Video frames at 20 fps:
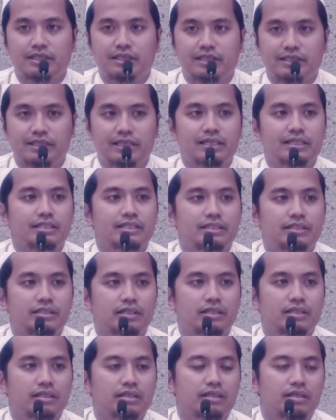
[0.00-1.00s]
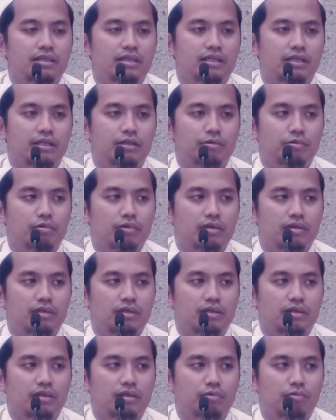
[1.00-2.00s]
That is the
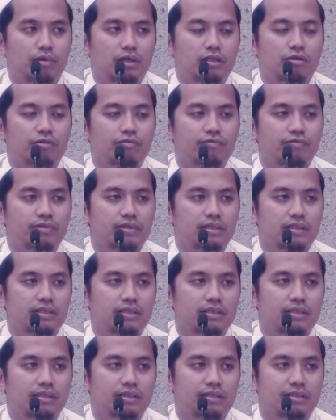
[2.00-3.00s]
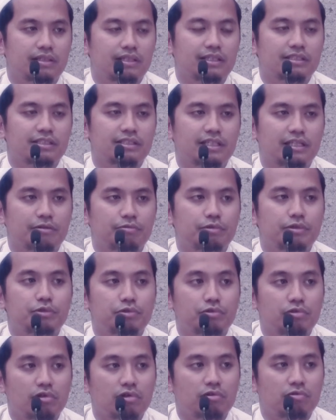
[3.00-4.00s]
one of the things that we
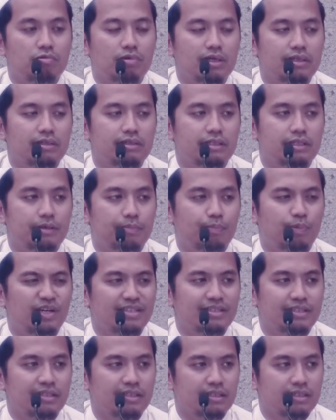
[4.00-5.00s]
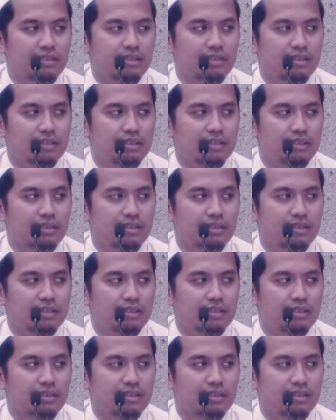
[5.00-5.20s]
do not want in a partner.